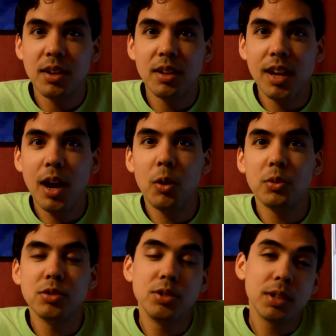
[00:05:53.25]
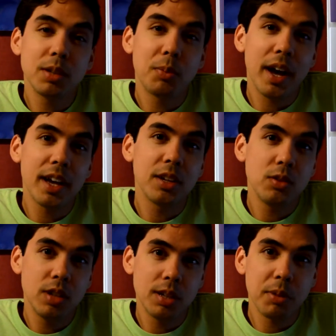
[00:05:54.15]
Now, you do have to buy a
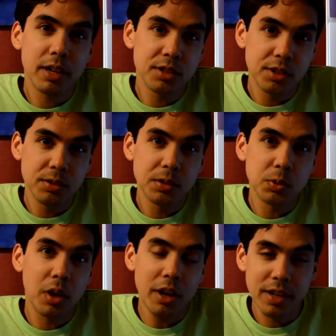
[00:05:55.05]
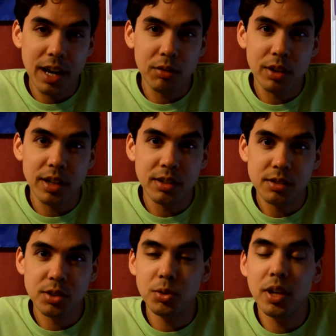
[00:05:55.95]
unique pair of shoes while you're down there,
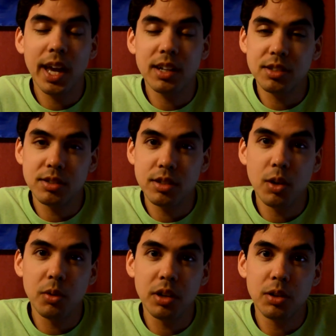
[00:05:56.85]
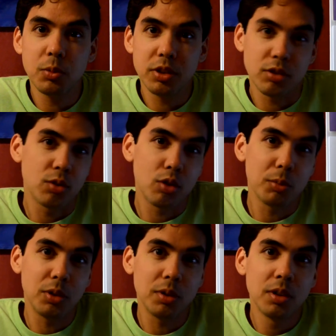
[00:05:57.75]
so you can't just go in with your
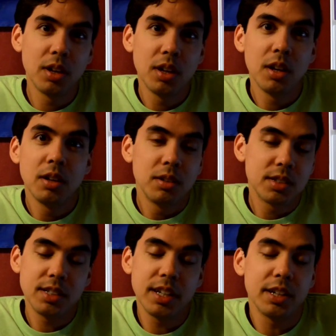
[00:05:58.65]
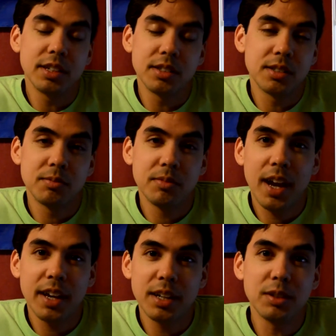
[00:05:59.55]
normal sneakers, high
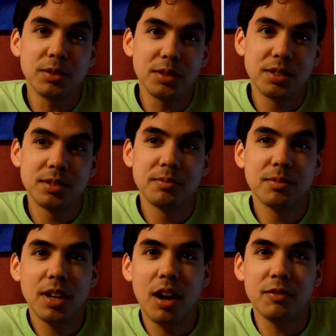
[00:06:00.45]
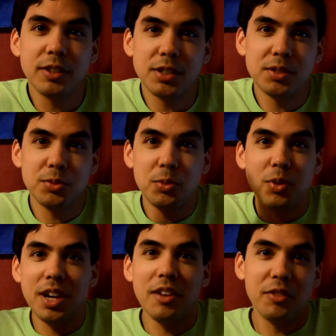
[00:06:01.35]
heels, Converse,
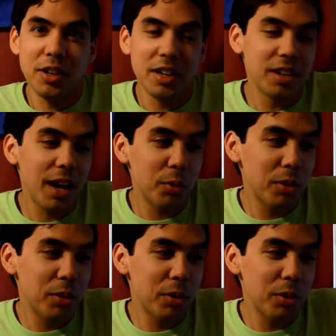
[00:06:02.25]
whatever. I wear